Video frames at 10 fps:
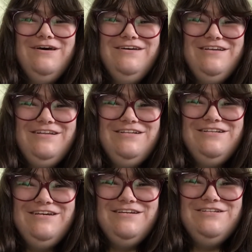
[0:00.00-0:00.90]
in
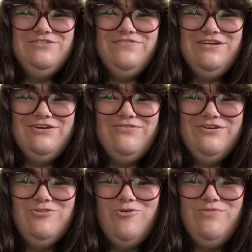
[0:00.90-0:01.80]
today's video I
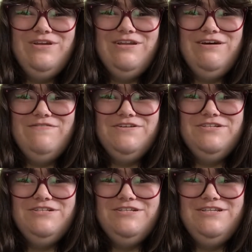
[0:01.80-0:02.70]
thought we could have a
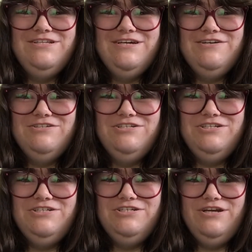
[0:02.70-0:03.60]
sit down,
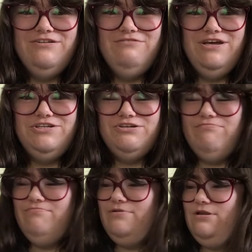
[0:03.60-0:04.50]
chit chat, catch up,
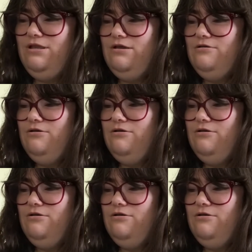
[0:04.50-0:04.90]
and yeah.